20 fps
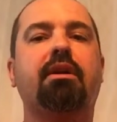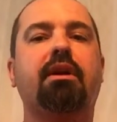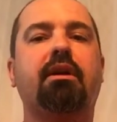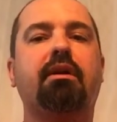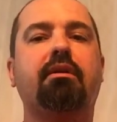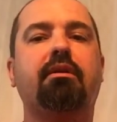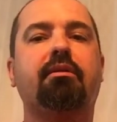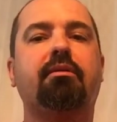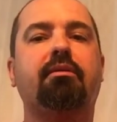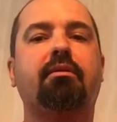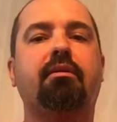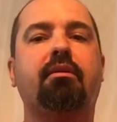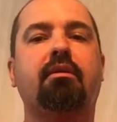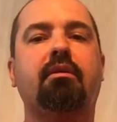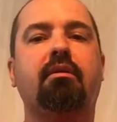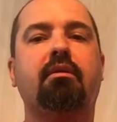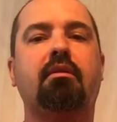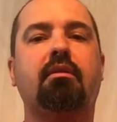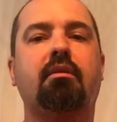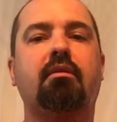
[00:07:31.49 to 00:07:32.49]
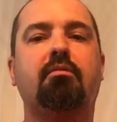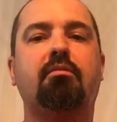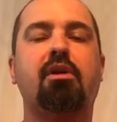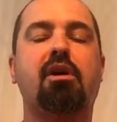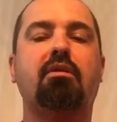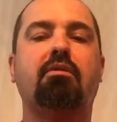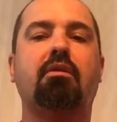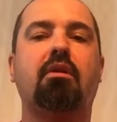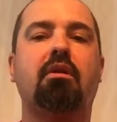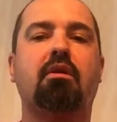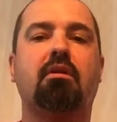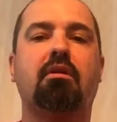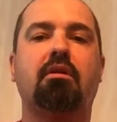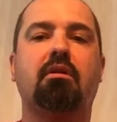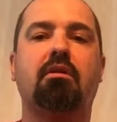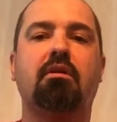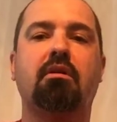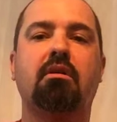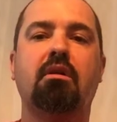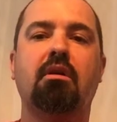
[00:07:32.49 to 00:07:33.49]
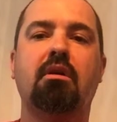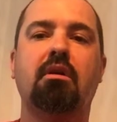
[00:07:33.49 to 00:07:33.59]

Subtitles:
ale, or brown lager,